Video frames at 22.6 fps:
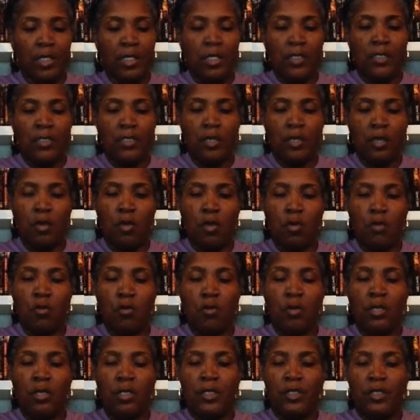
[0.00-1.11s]

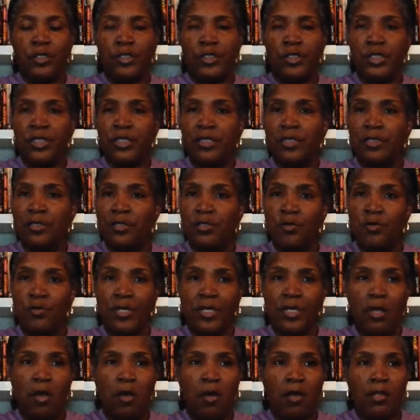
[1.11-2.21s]
So She's
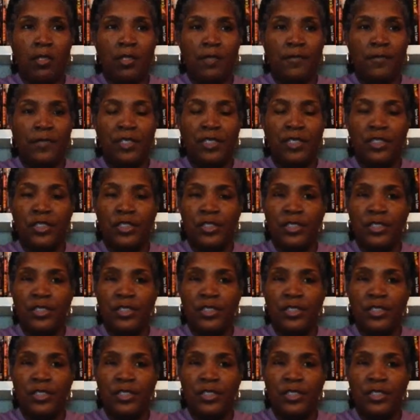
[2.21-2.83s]
doing all of this.